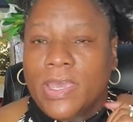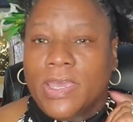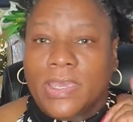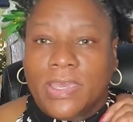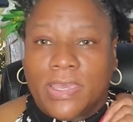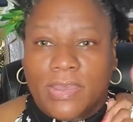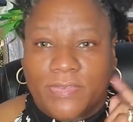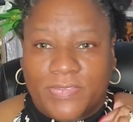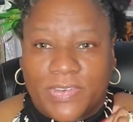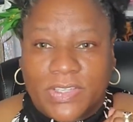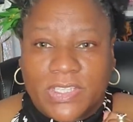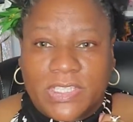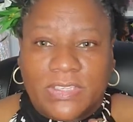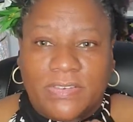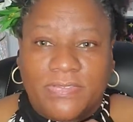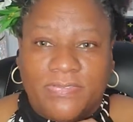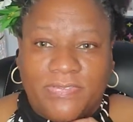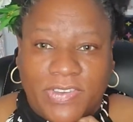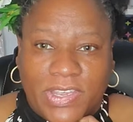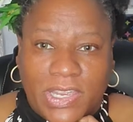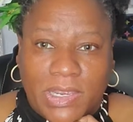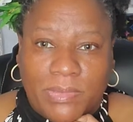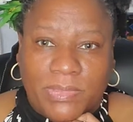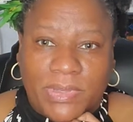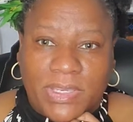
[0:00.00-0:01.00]
If it's a
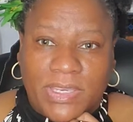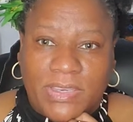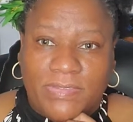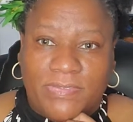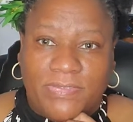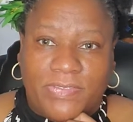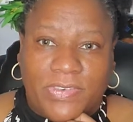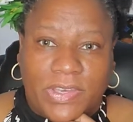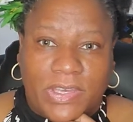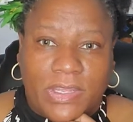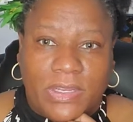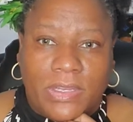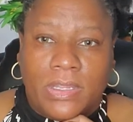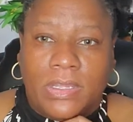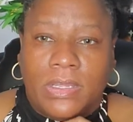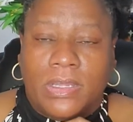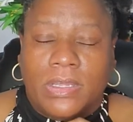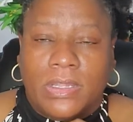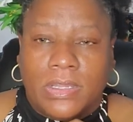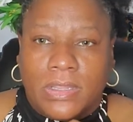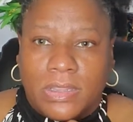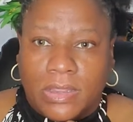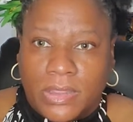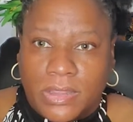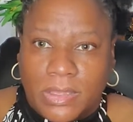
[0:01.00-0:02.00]
family event,
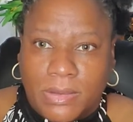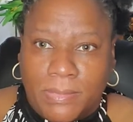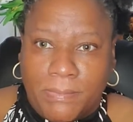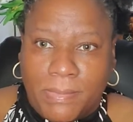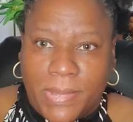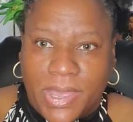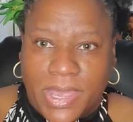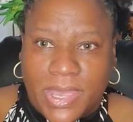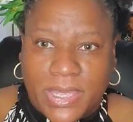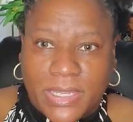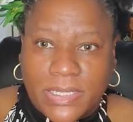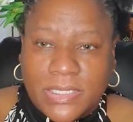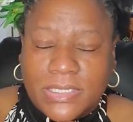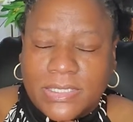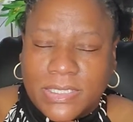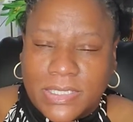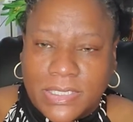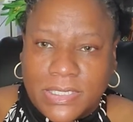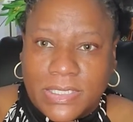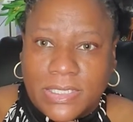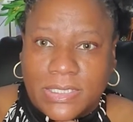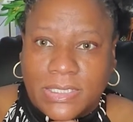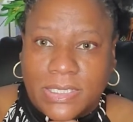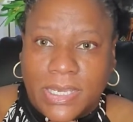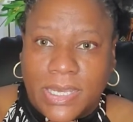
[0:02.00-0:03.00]
the man
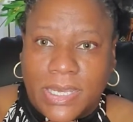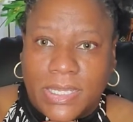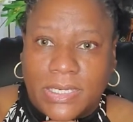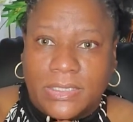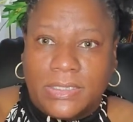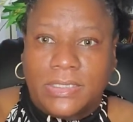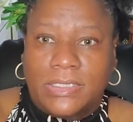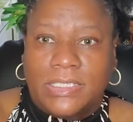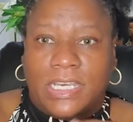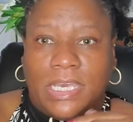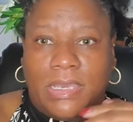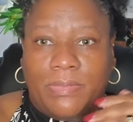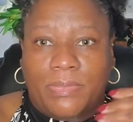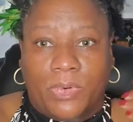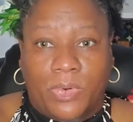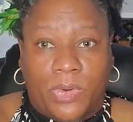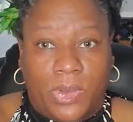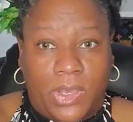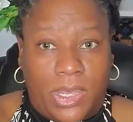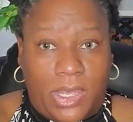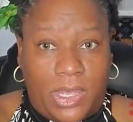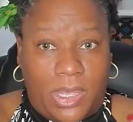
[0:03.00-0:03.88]
sits at the head of the table